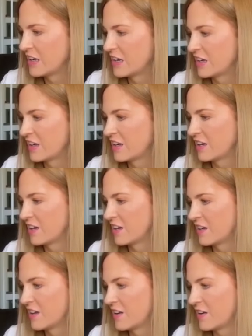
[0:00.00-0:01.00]

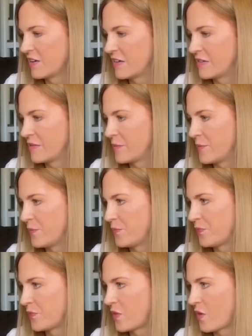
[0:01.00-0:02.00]

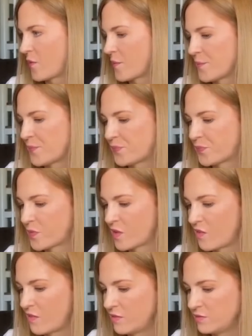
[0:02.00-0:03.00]

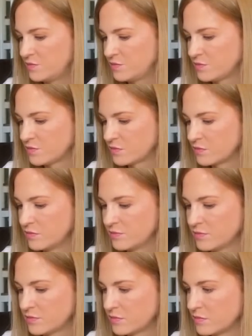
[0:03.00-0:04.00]

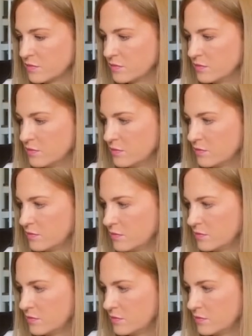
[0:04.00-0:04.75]
(not speaking)